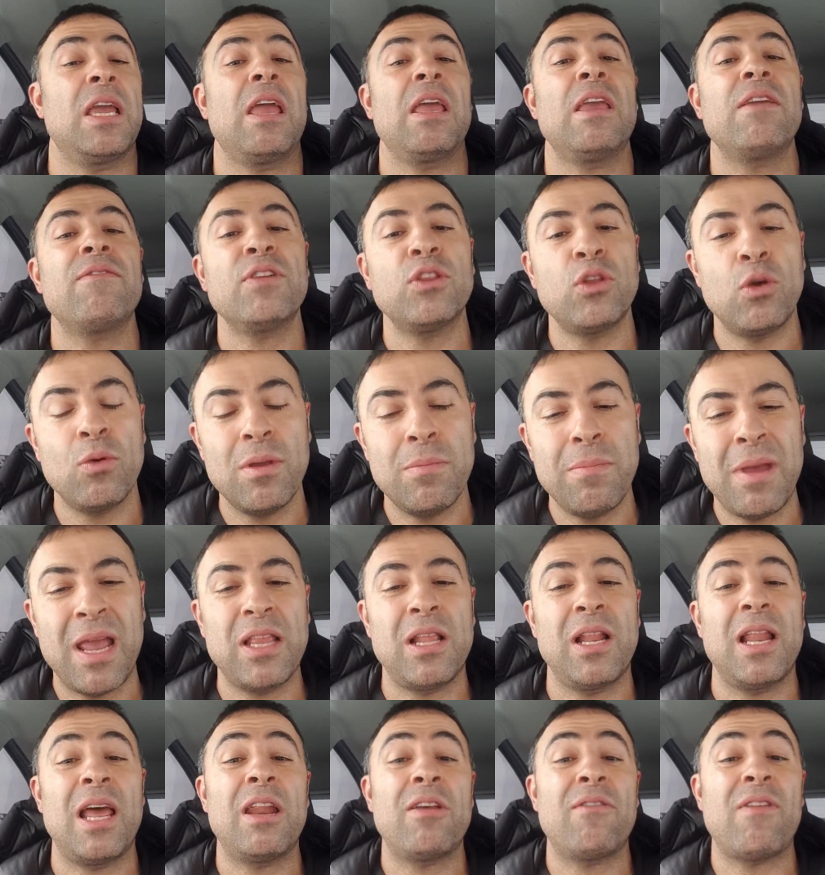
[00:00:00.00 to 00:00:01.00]
even though he
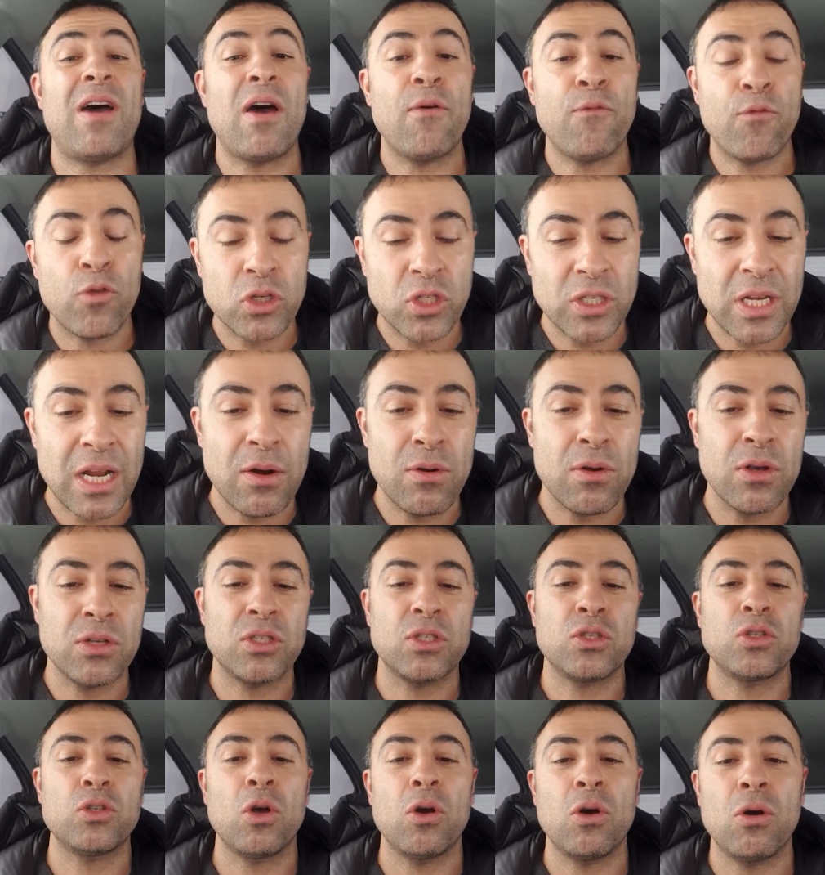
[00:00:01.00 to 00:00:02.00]
made a lot of unforced errors.
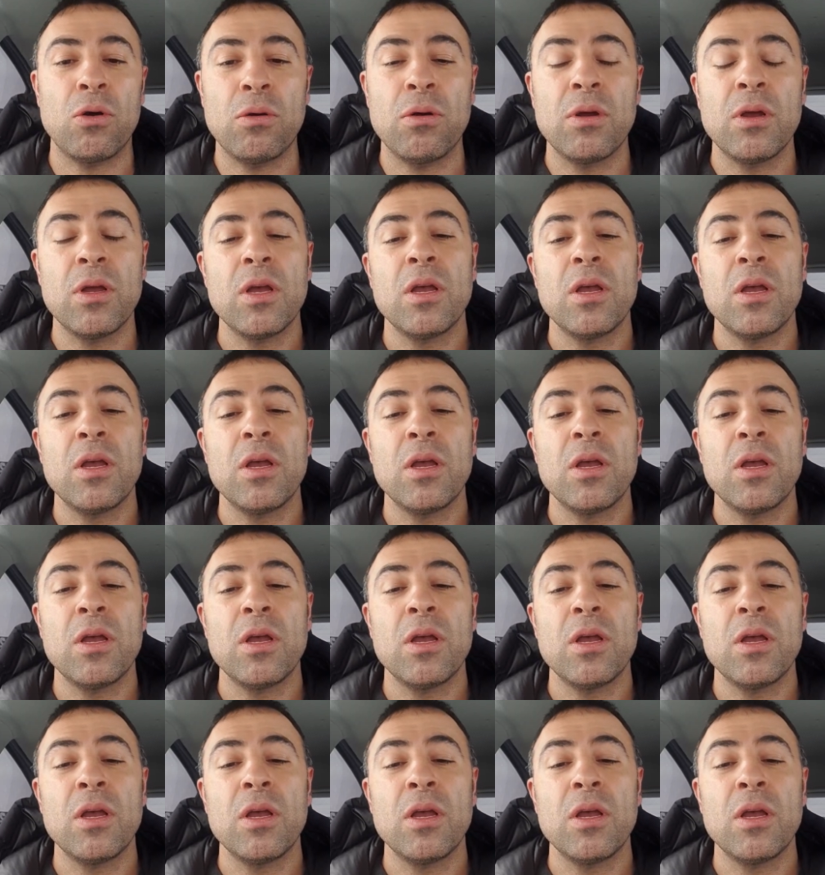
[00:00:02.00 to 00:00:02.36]
So